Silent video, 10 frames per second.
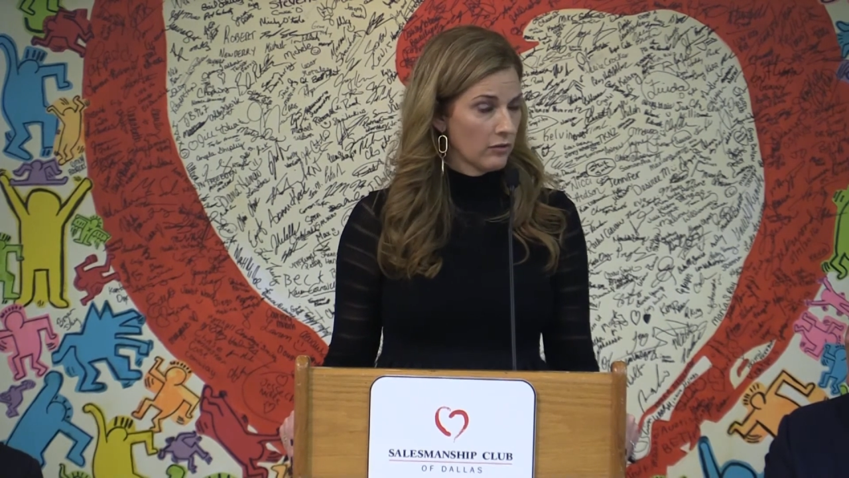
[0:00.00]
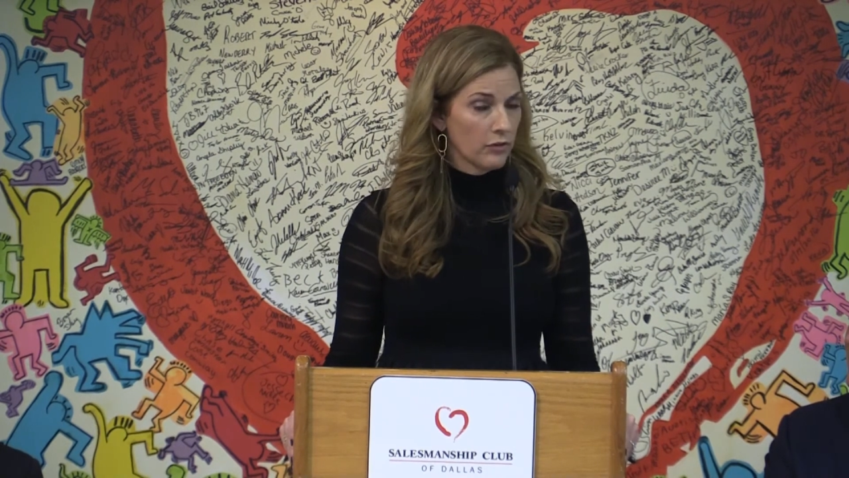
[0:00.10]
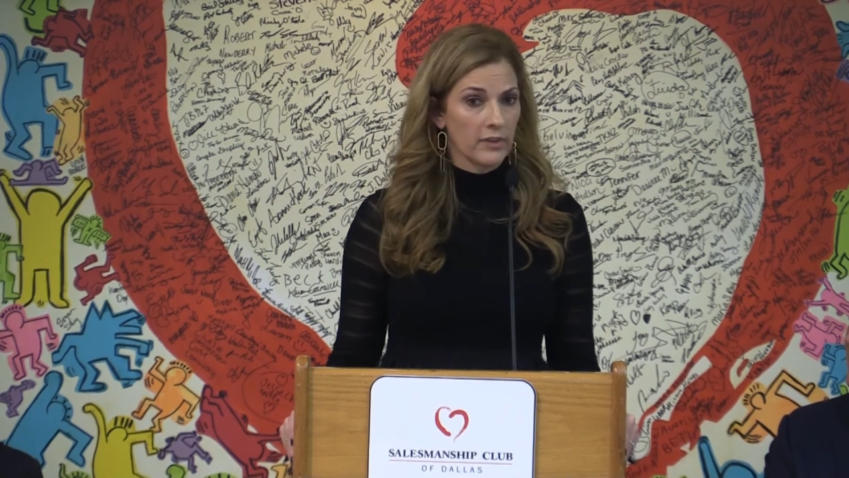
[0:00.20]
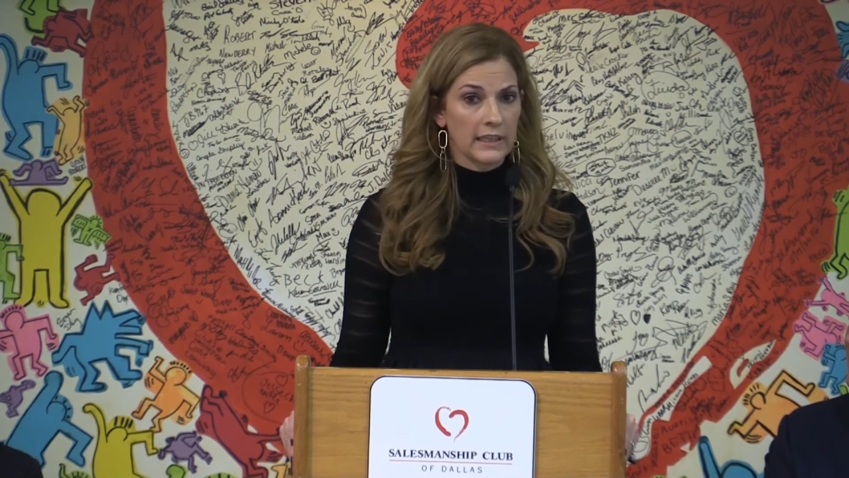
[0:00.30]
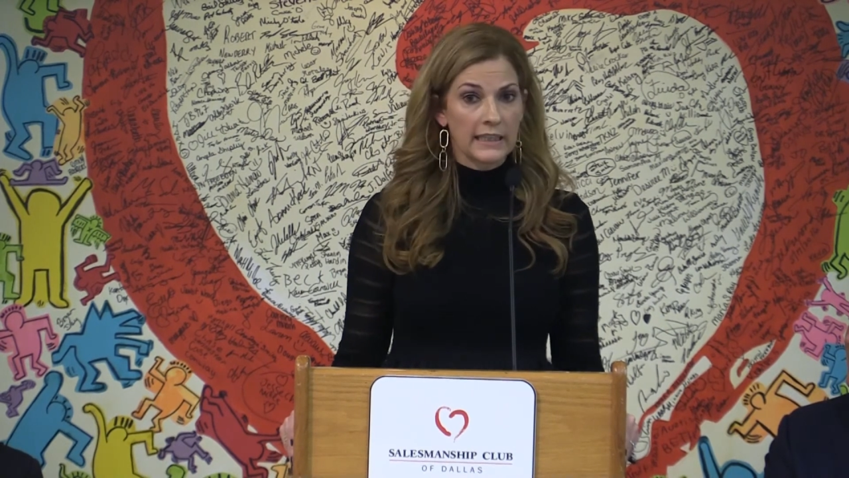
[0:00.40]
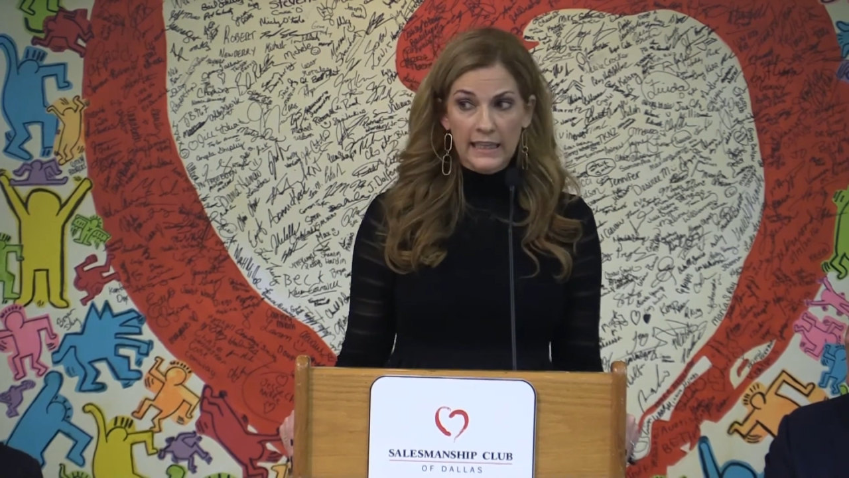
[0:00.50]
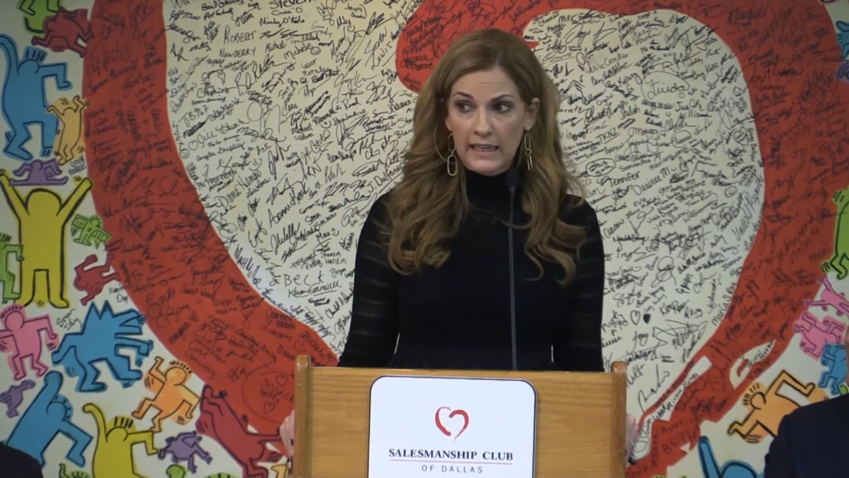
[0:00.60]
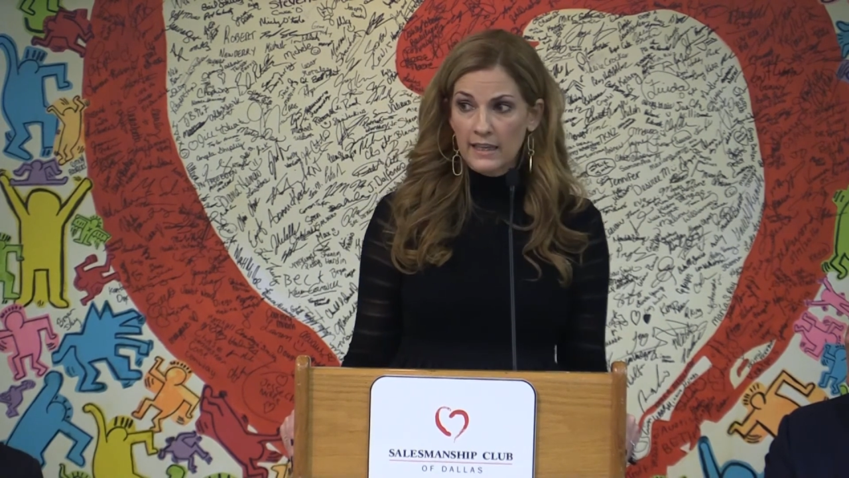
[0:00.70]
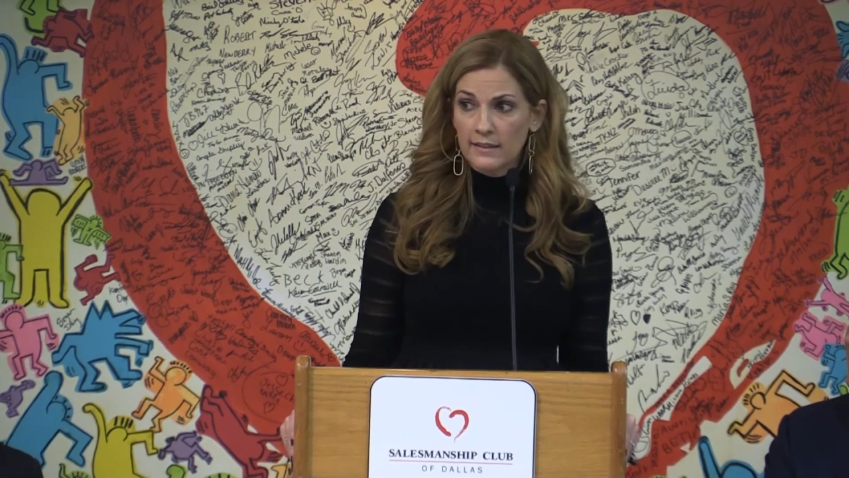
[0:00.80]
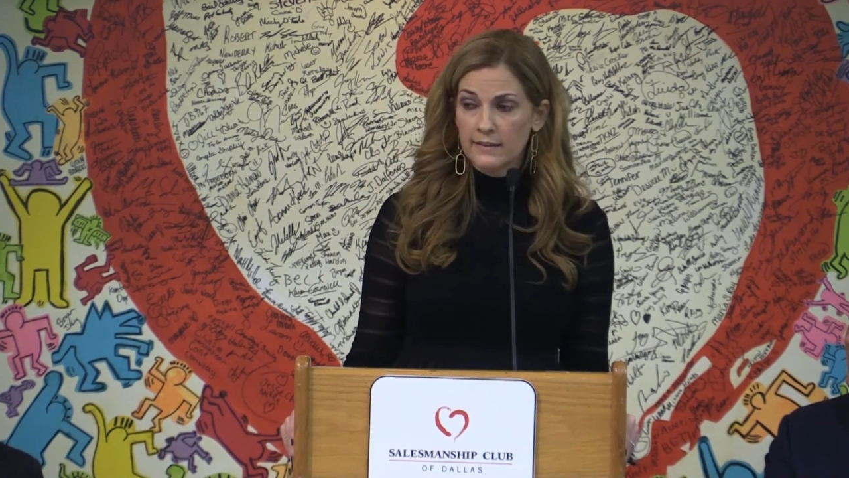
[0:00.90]
for the
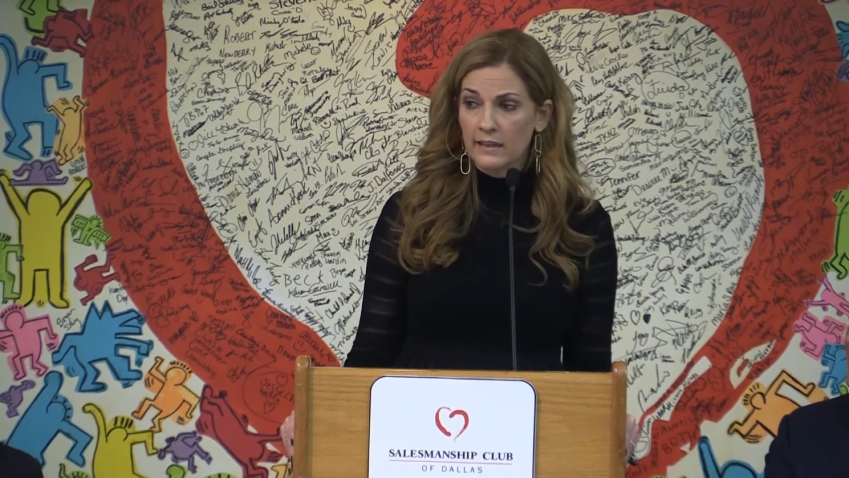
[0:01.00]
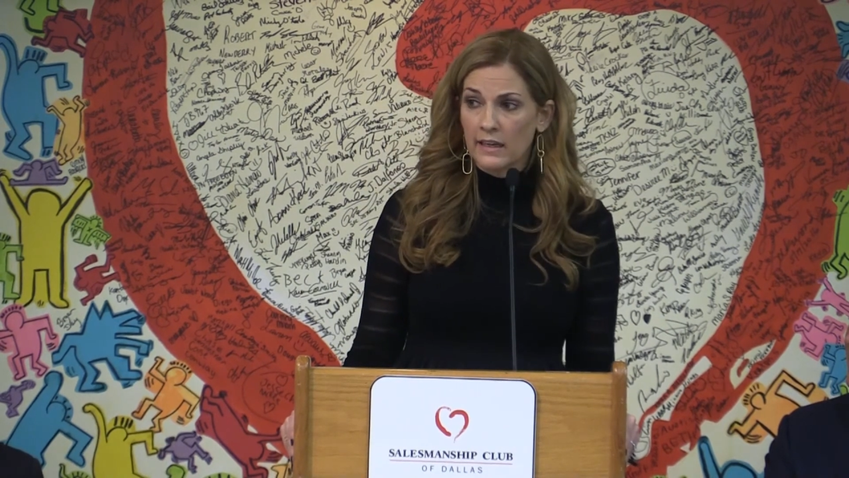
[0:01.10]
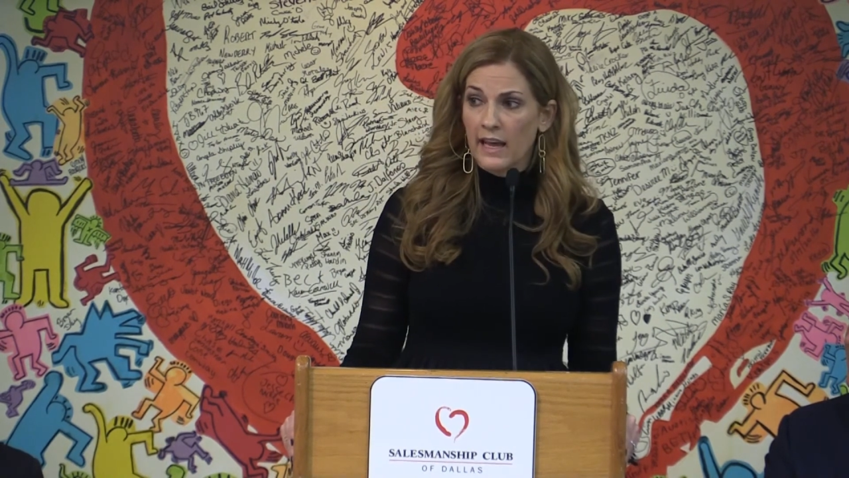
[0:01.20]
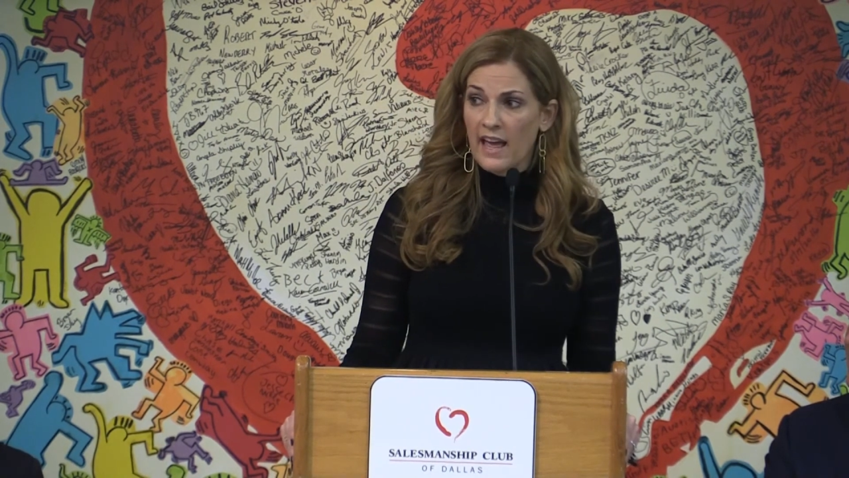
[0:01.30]
kids